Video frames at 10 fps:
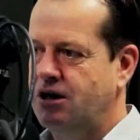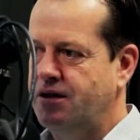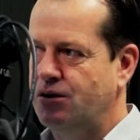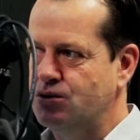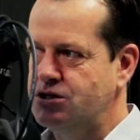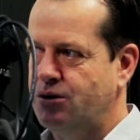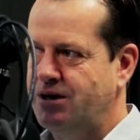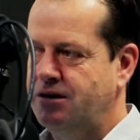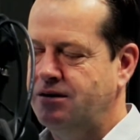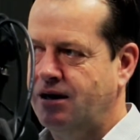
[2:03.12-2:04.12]
and then also
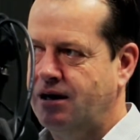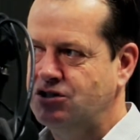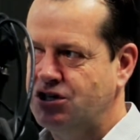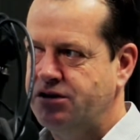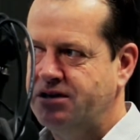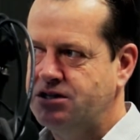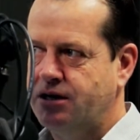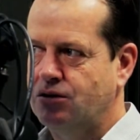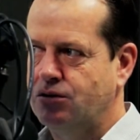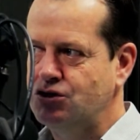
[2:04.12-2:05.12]
in engineering
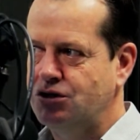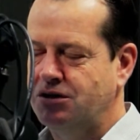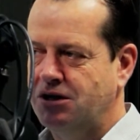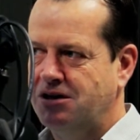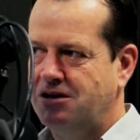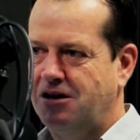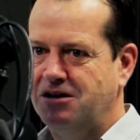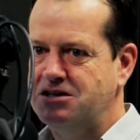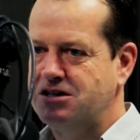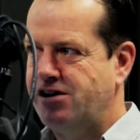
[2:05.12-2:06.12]
technology. And
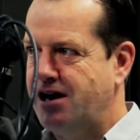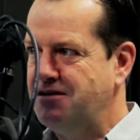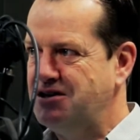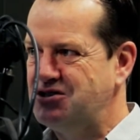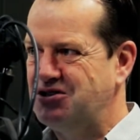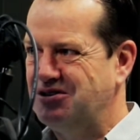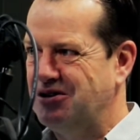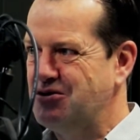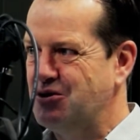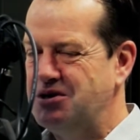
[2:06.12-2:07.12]
these are areas that
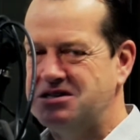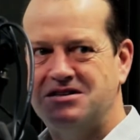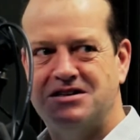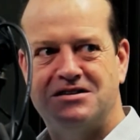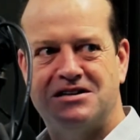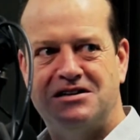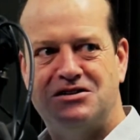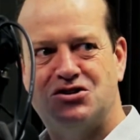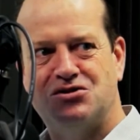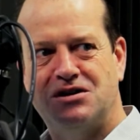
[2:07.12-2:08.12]
local businesses and
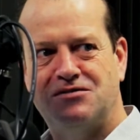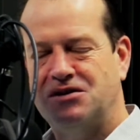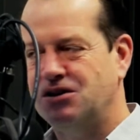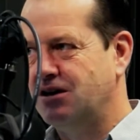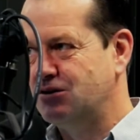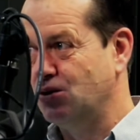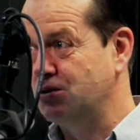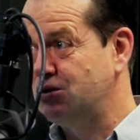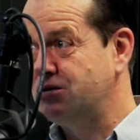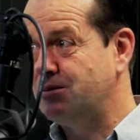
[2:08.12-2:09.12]
industry have
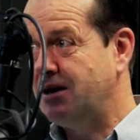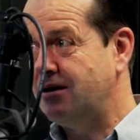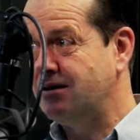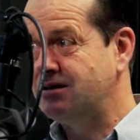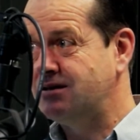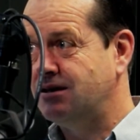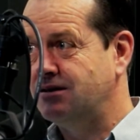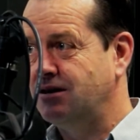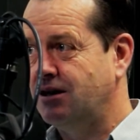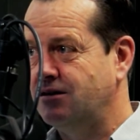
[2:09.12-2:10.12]
talked to us about and
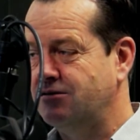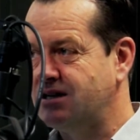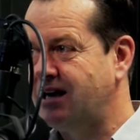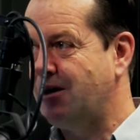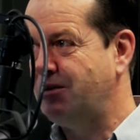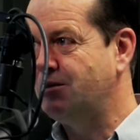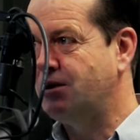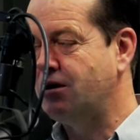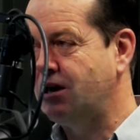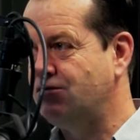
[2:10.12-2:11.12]
said, you know, there is a gap in the
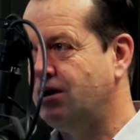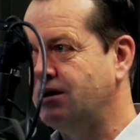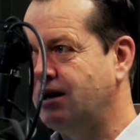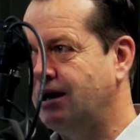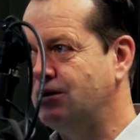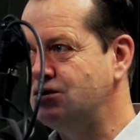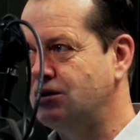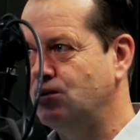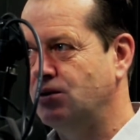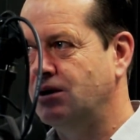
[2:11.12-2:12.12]
market right now.
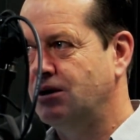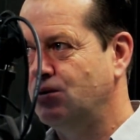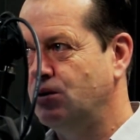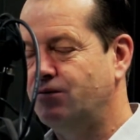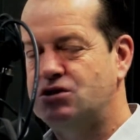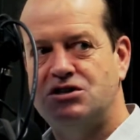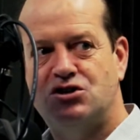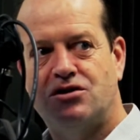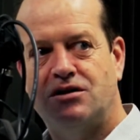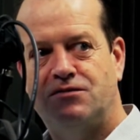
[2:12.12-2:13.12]
So we'll obviously
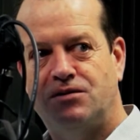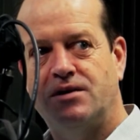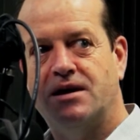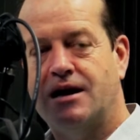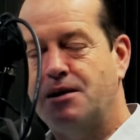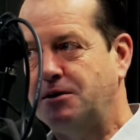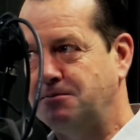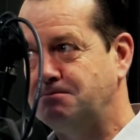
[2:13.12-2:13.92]
try and fill that gap.